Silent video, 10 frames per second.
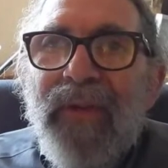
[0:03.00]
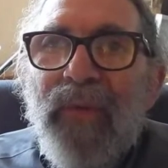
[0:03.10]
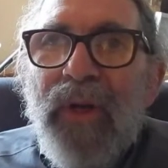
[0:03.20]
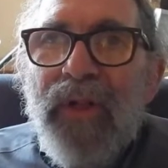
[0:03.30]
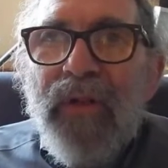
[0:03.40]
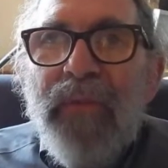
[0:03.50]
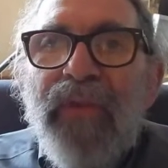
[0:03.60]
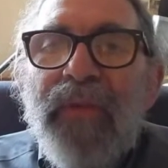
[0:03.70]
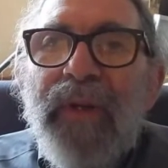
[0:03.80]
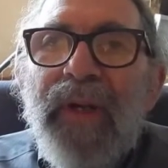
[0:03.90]
Welcome
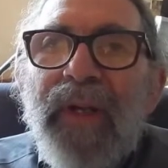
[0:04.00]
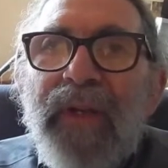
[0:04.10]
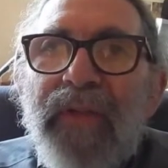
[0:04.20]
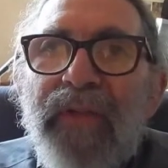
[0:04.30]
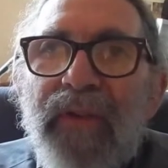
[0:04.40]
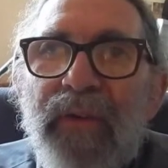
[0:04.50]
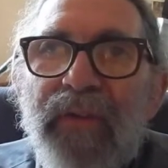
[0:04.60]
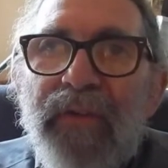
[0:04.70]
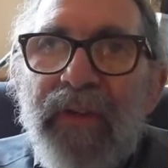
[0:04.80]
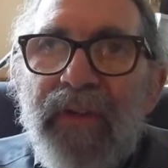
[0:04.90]
to my series
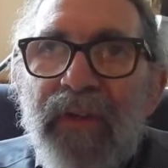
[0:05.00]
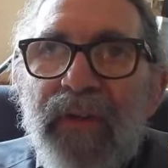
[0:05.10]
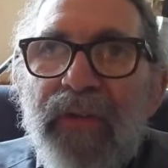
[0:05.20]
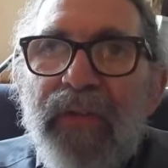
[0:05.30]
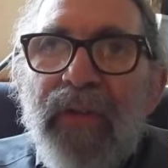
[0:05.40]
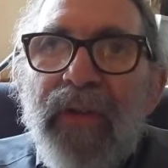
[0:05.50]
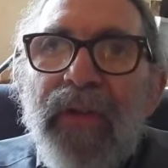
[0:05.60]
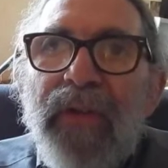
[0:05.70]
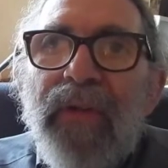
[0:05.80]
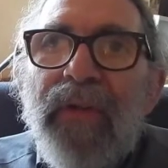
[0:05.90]
of videos
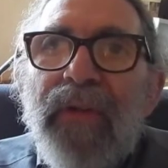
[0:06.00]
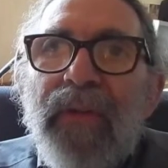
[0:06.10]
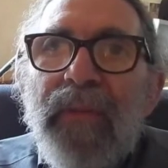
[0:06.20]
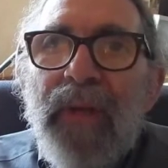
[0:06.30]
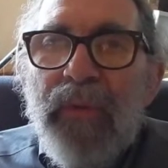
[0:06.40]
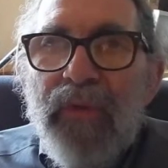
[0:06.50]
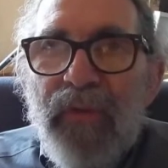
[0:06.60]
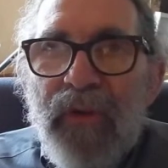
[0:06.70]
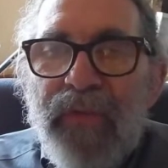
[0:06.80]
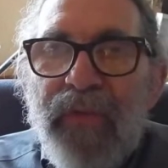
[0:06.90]
on my book
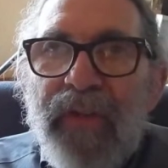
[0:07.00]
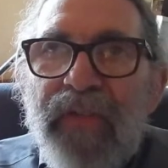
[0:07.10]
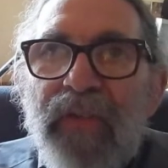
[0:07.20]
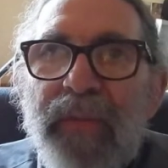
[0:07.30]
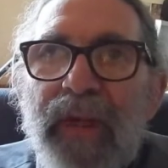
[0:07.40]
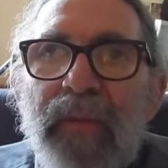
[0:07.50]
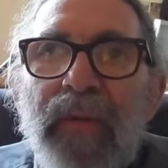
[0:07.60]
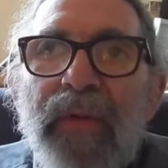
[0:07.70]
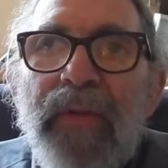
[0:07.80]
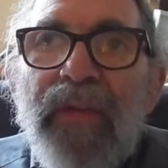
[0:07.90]
Philosophizer's
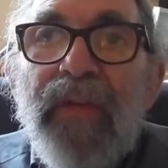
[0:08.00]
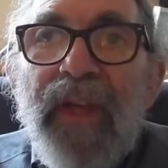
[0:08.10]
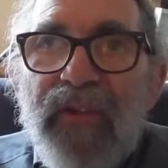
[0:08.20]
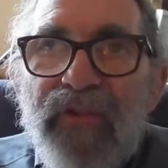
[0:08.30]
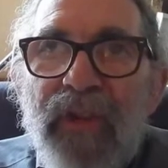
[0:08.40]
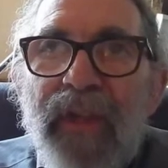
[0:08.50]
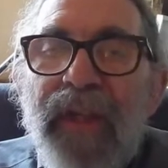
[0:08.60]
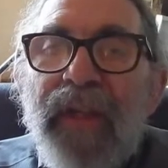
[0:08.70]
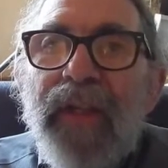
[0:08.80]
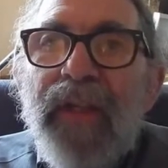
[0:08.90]
Bible. This is actually
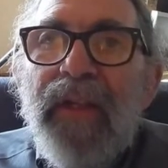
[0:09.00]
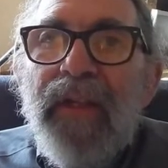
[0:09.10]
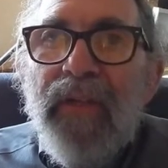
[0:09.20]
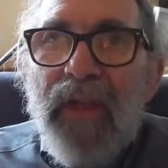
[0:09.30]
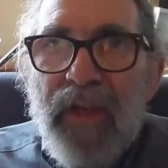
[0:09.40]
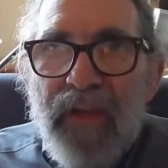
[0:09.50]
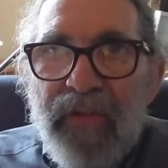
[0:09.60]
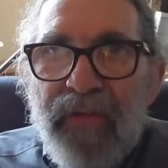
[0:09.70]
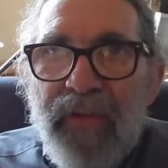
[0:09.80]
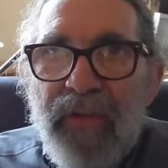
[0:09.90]
the
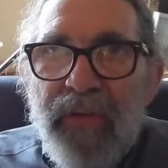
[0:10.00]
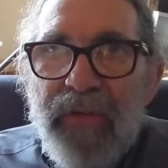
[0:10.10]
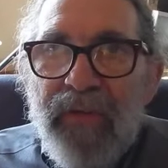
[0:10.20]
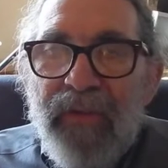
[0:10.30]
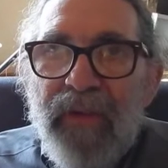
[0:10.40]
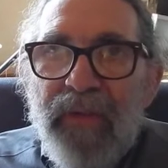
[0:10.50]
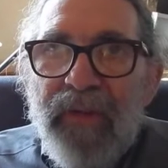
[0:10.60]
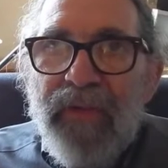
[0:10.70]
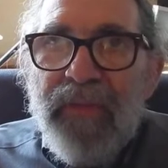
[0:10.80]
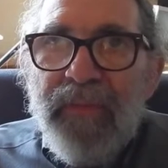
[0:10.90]
last video in the series.